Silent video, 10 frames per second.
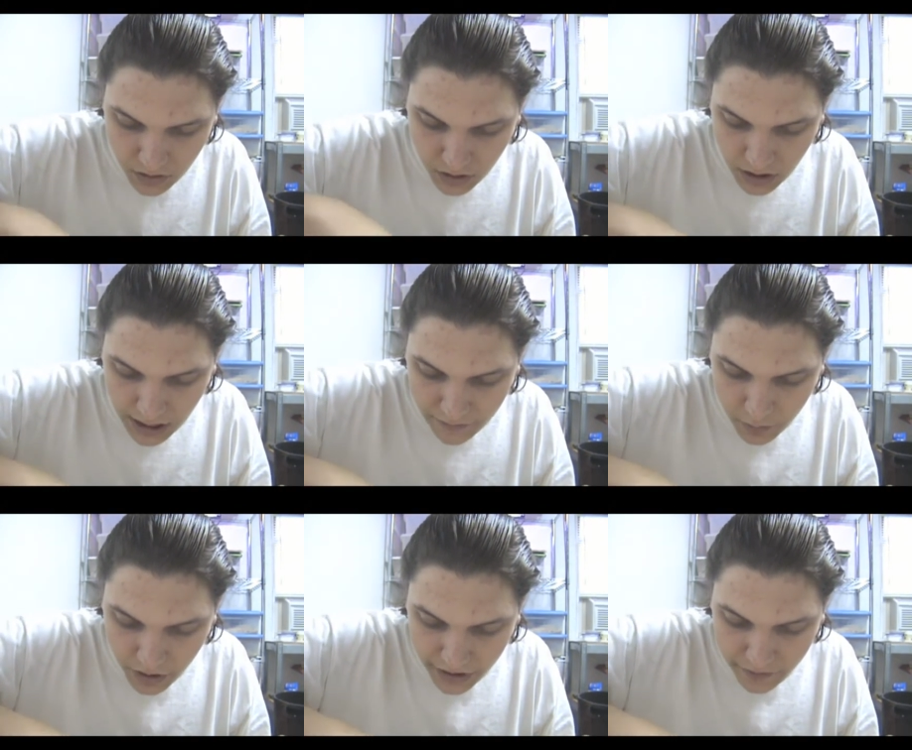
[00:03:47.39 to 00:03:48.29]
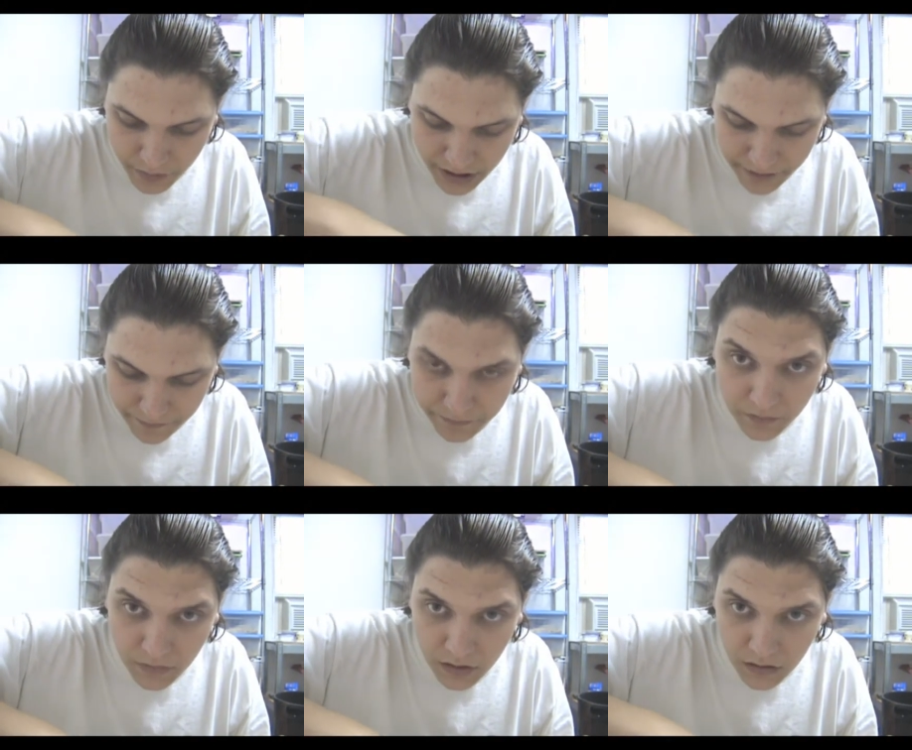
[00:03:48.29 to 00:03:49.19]
I have a buddy of mine
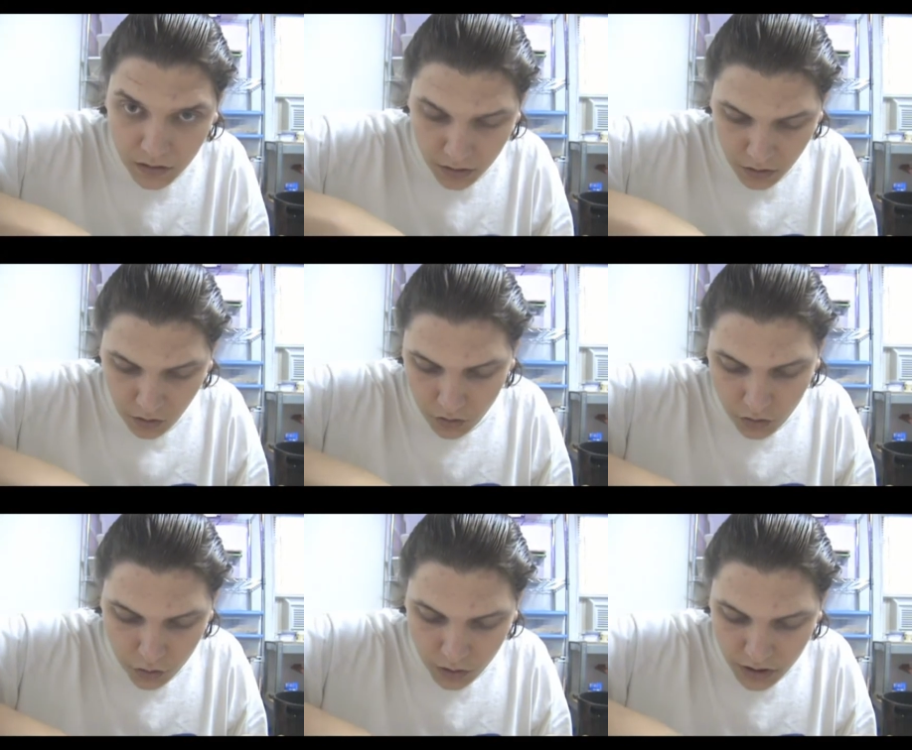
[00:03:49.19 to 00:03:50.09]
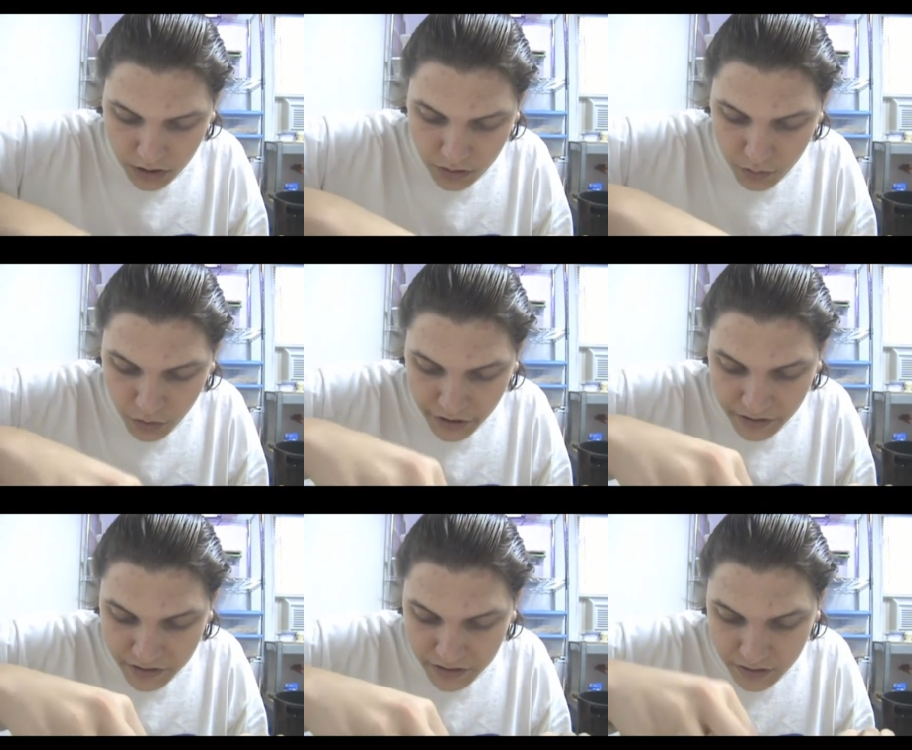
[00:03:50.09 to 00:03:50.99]
who, uh, who
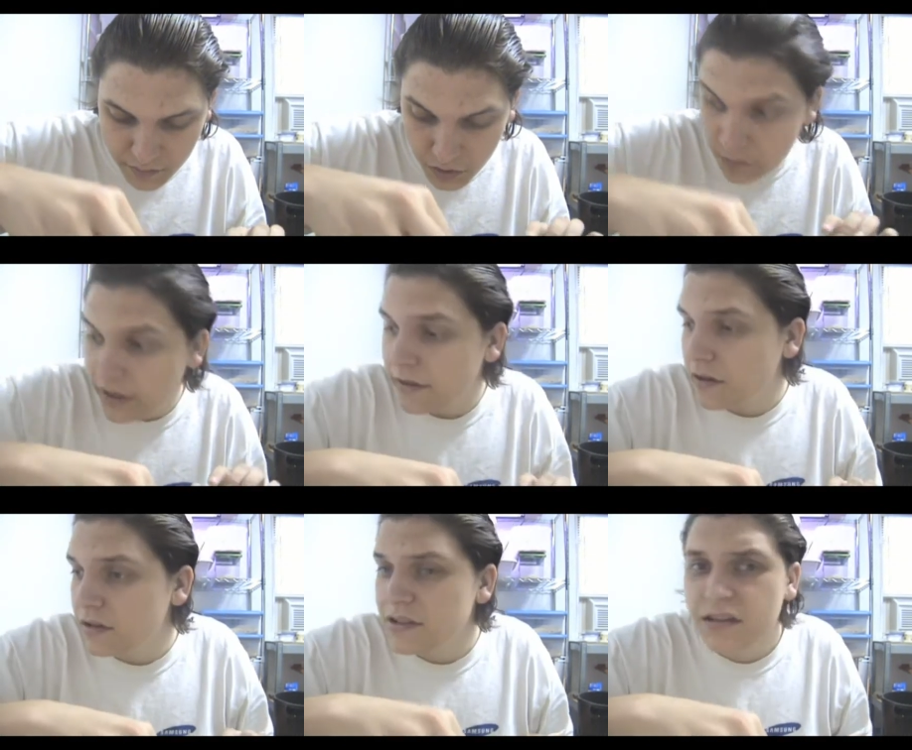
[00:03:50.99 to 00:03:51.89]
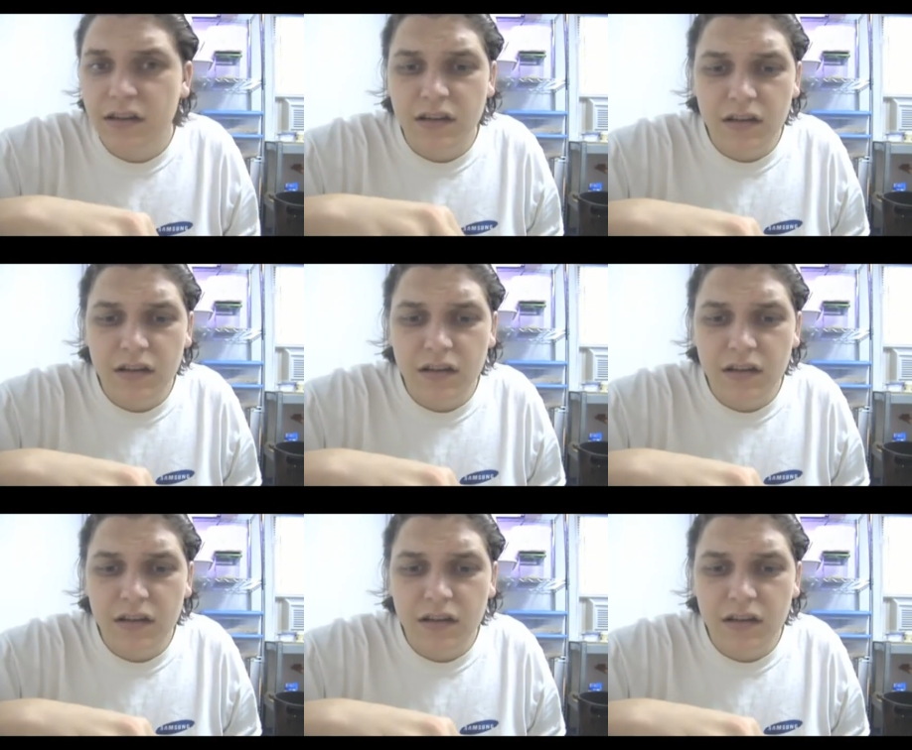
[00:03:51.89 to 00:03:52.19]
breeds ball pythons.